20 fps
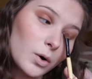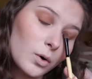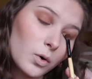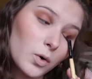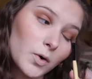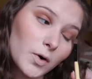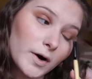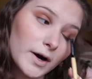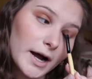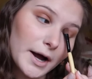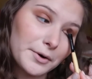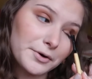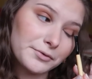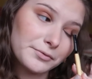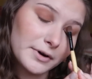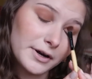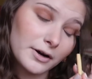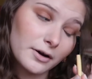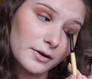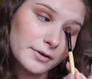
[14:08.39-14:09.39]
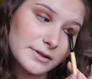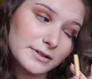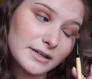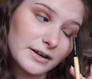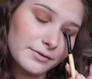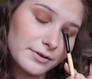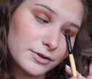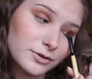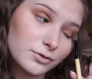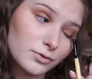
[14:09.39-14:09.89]
Or I would read all this
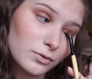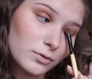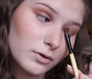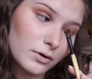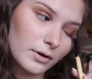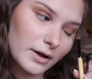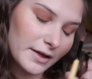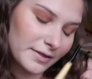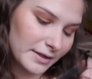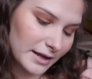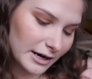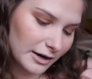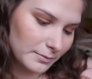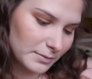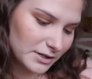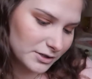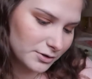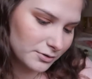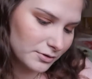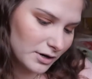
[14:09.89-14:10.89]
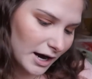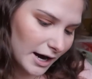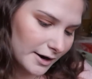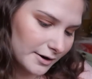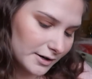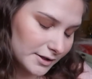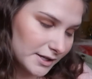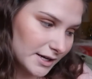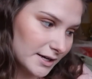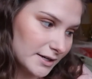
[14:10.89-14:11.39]
stuff in school and then I'd be too
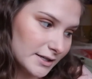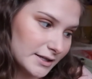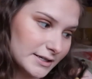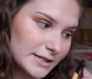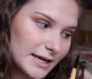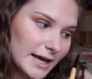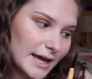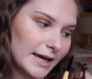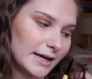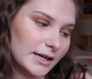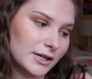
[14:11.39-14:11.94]
tired at the end of the day